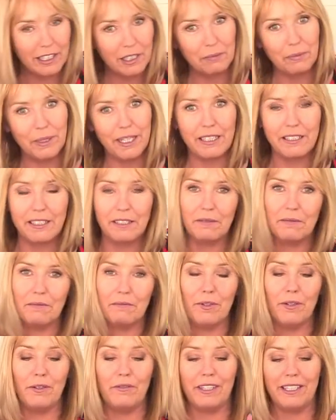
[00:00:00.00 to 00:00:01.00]
a little bit
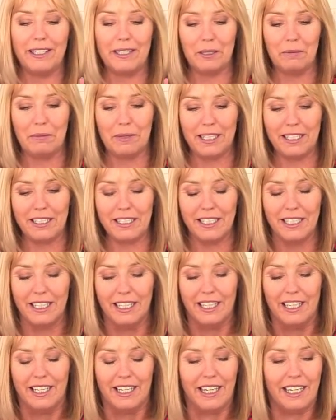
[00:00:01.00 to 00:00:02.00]
and move a little bit.
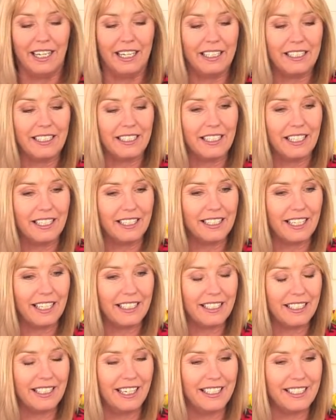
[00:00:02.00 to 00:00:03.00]
And
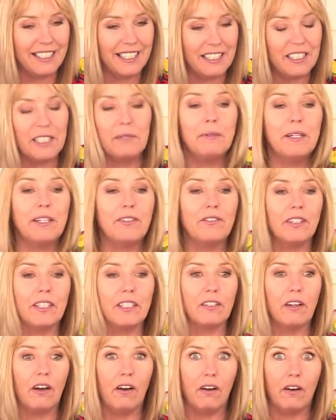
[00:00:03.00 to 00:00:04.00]
I said to
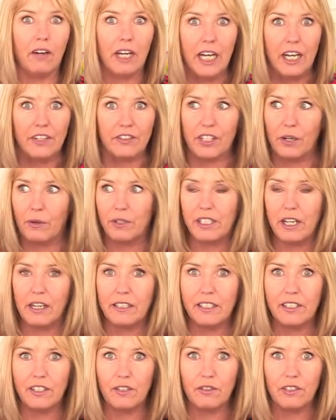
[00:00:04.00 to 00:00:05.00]
Beatrix, oh, do you know what
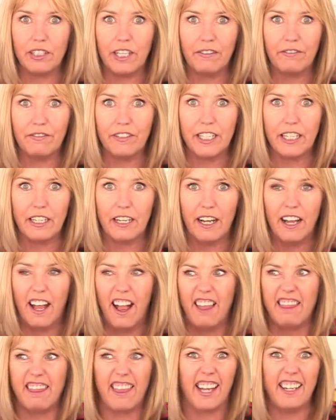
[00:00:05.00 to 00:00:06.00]
dinosaurs have for dinner?
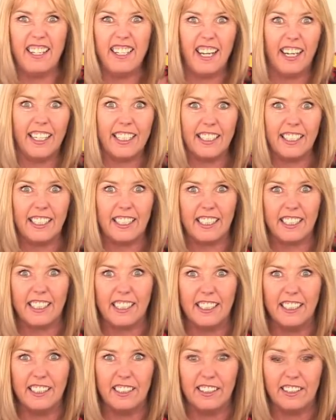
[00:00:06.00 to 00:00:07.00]
They like
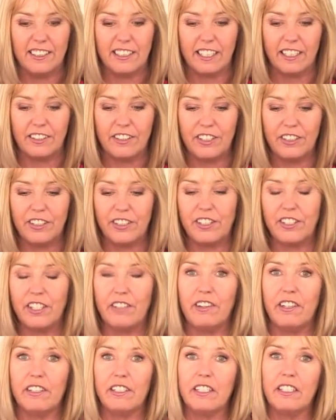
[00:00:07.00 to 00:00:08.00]
little girls. And she just
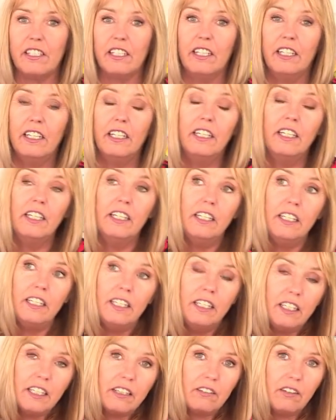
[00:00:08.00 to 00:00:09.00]
turned around and says,
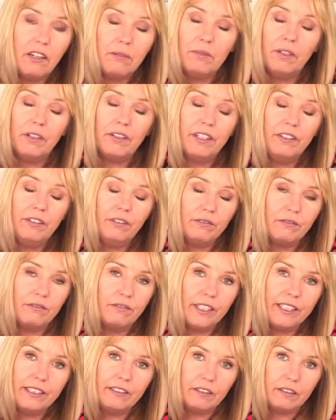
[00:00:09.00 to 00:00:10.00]
Grandma, they're not
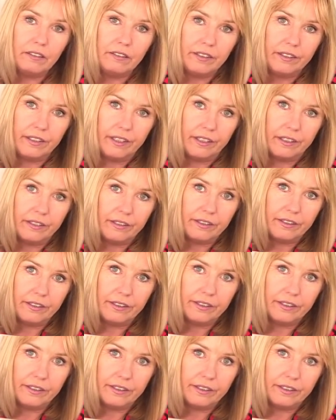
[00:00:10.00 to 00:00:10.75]
real, you know.